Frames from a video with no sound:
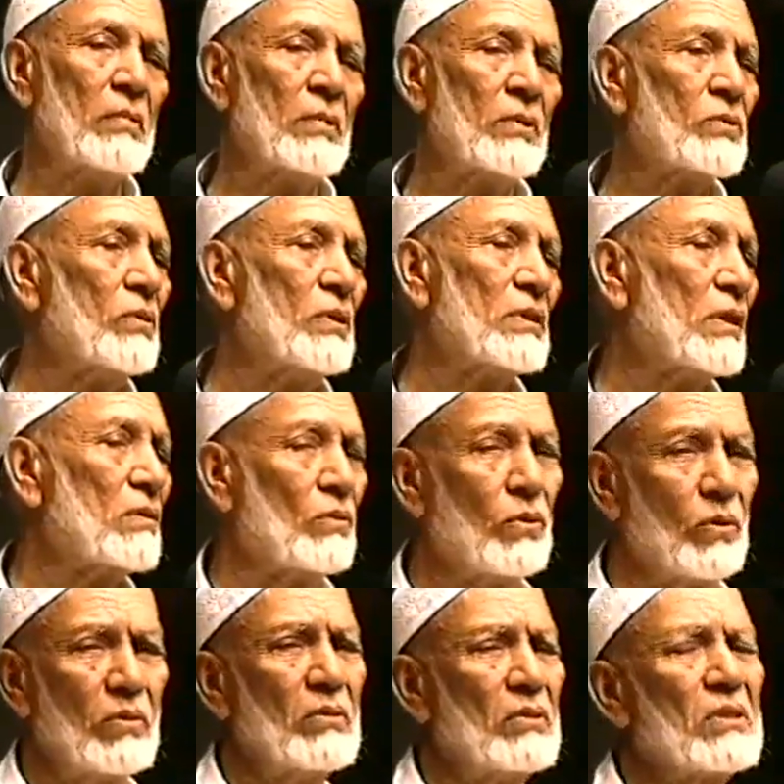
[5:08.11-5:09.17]
So he said,
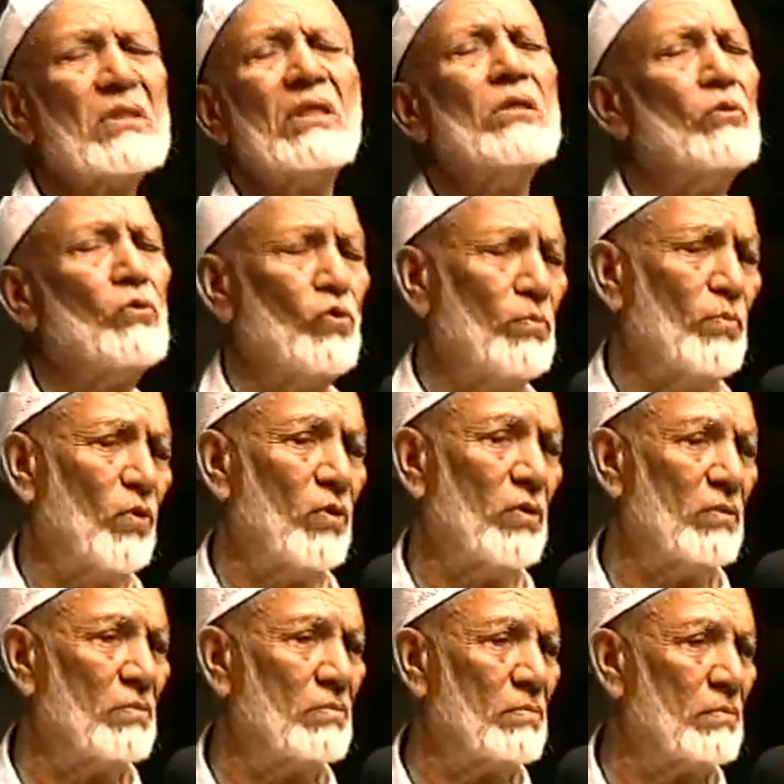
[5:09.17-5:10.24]
go, sin no more.
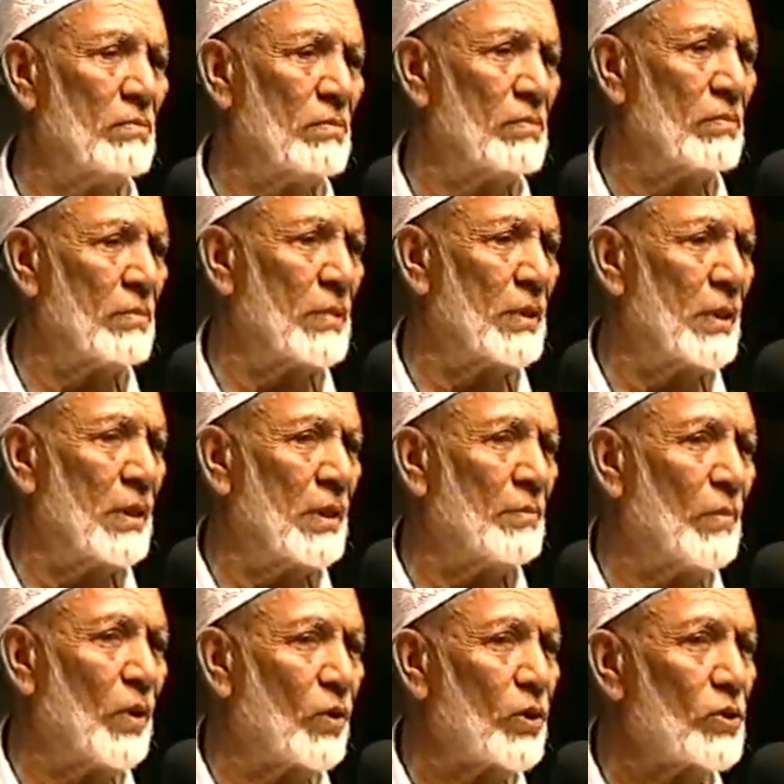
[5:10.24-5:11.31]

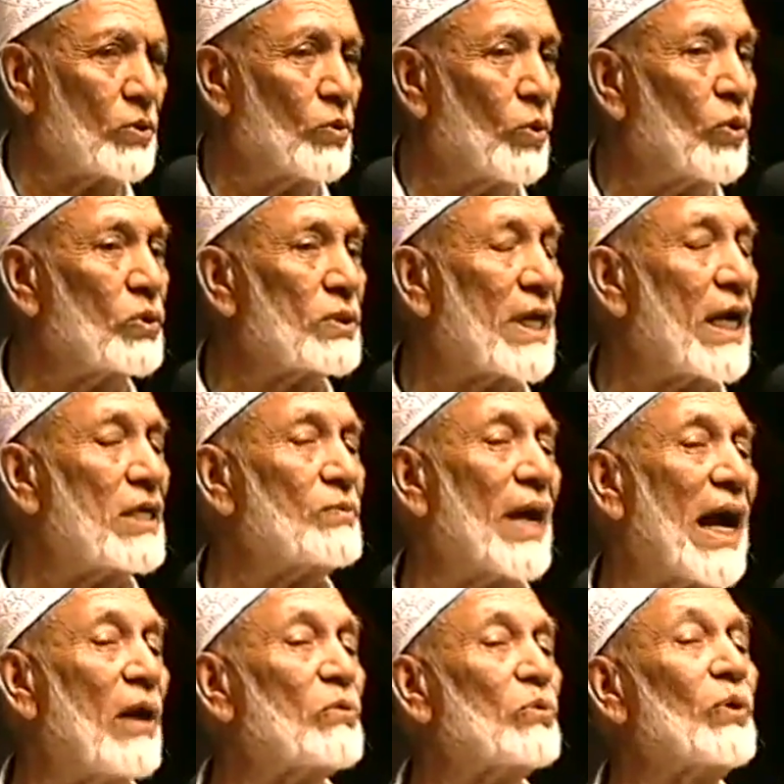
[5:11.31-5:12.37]
Because those guys were
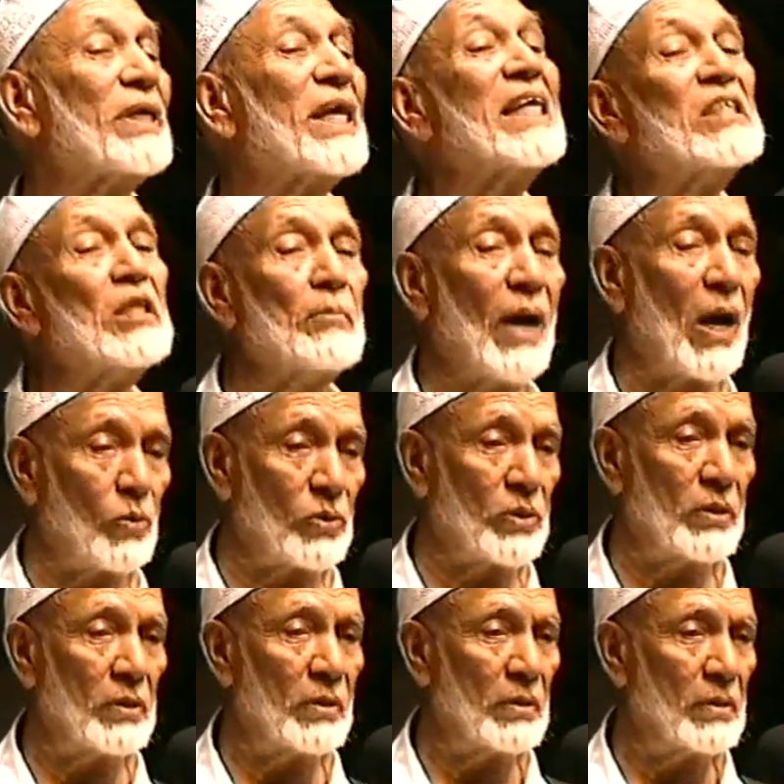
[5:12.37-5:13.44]
out to catch him out.
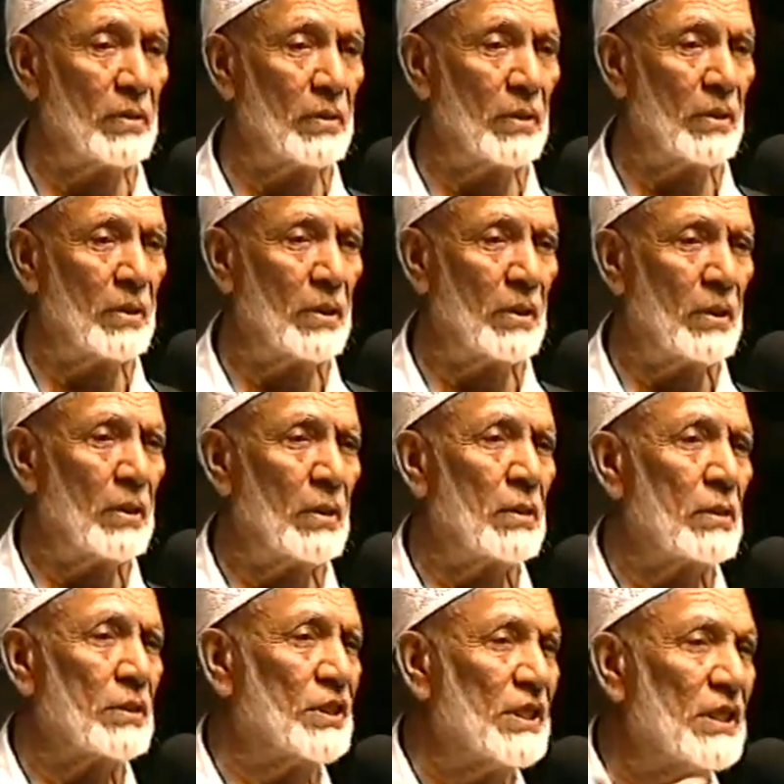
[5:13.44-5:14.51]

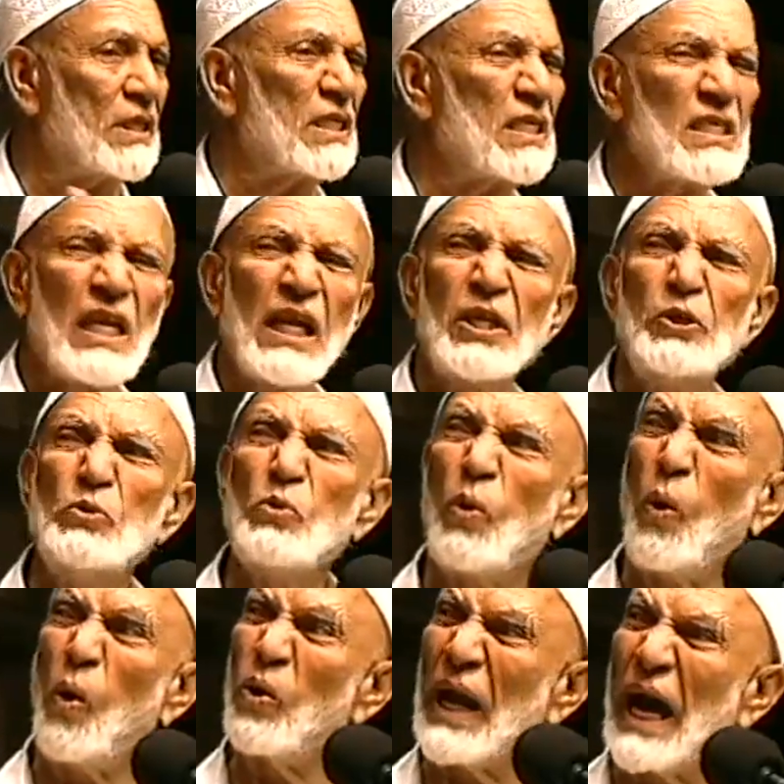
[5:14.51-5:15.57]
Jesus is telling you
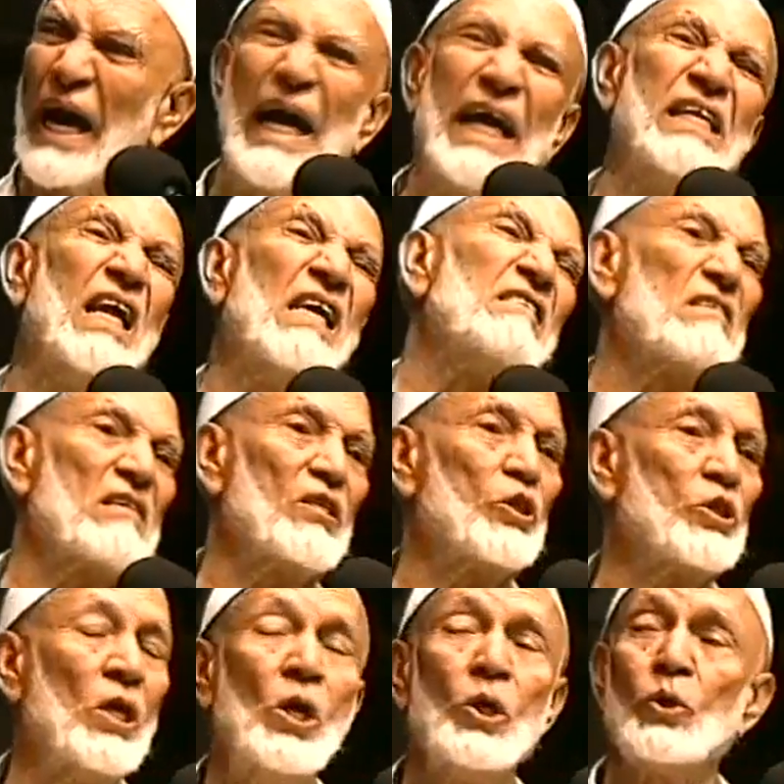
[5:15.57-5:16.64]
all are
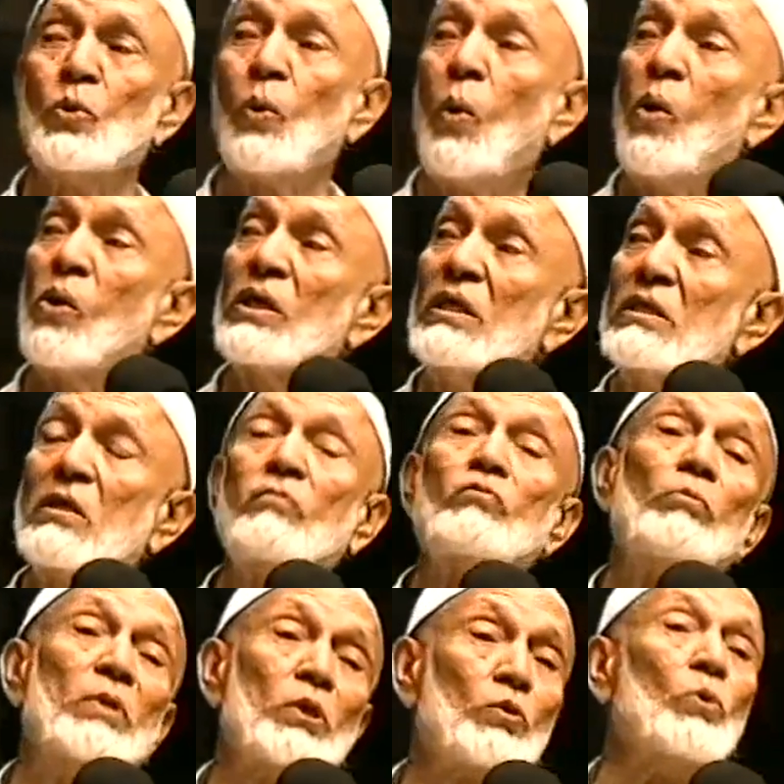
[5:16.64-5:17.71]
adulterers. You all deserve
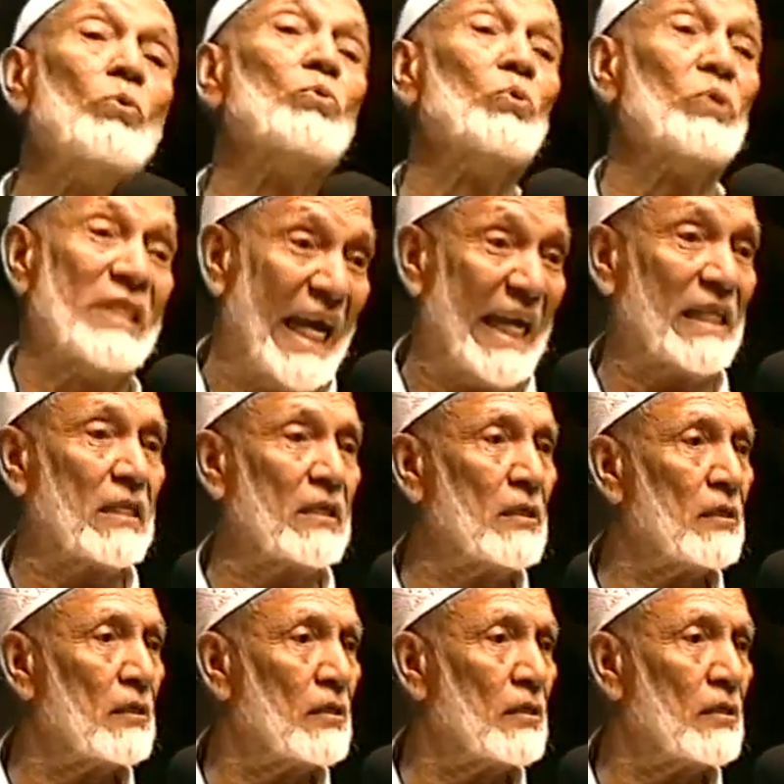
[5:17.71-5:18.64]
to be stoned to death.